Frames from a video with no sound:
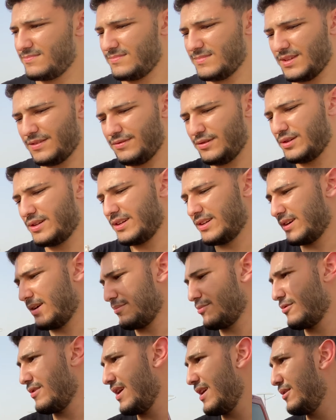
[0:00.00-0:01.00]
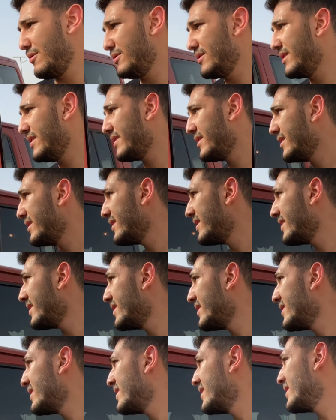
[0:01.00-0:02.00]
if you can come around,
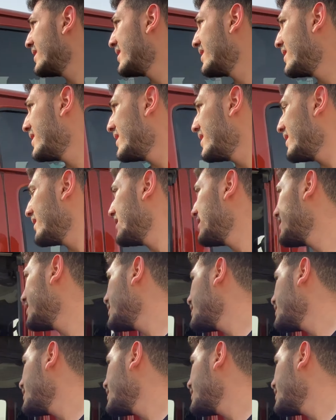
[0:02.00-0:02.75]
there